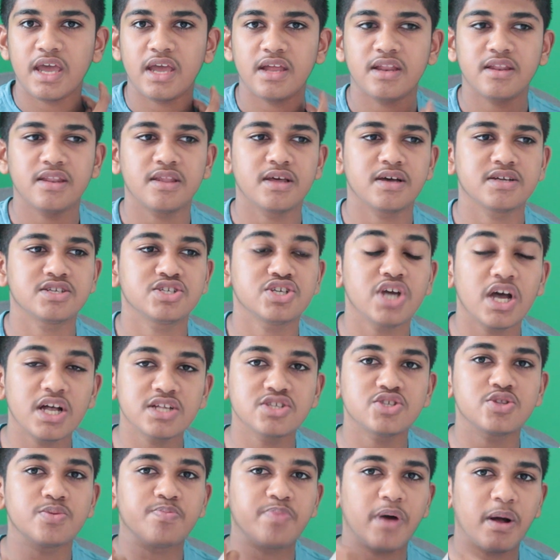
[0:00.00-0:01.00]
and the
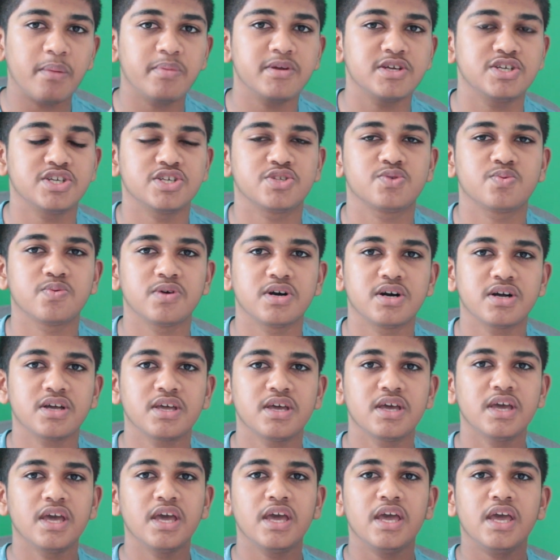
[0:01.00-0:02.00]
chance to publish his work,
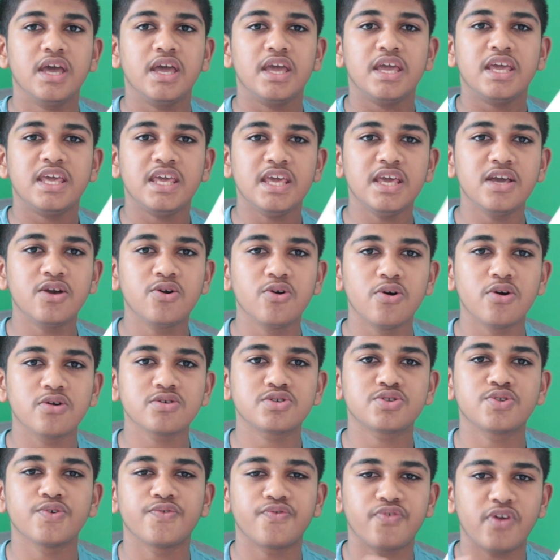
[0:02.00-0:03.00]
he
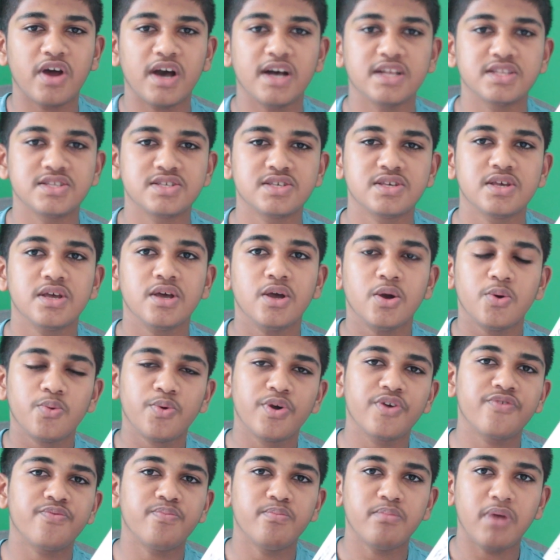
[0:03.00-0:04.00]
goes to France
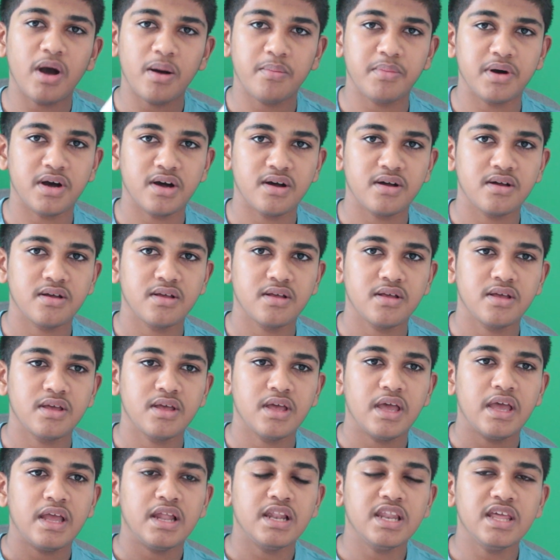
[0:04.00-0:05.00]
with Mama,
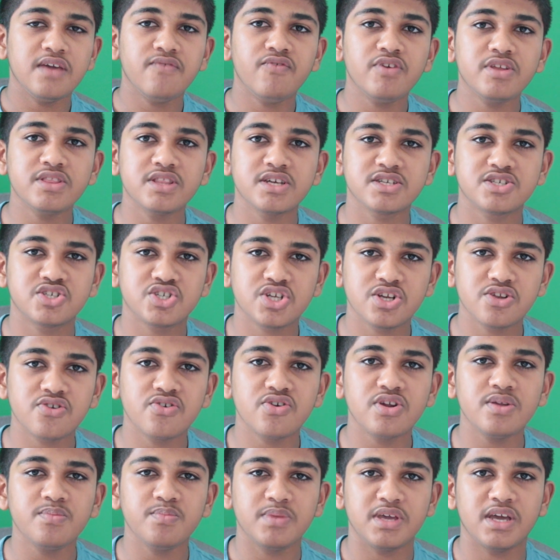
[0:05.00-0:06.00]
leaving the
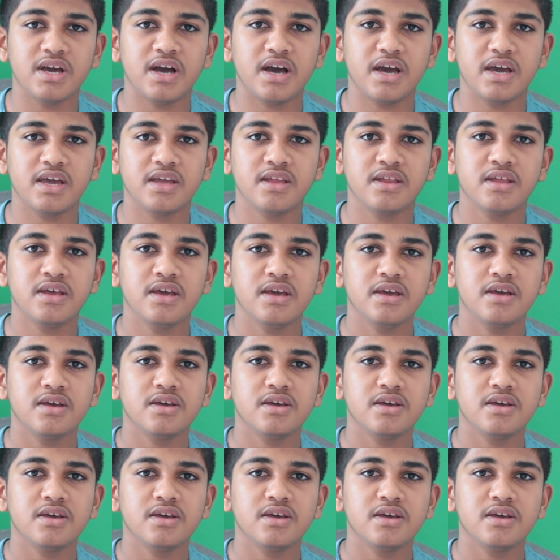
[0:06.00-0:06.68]
children behind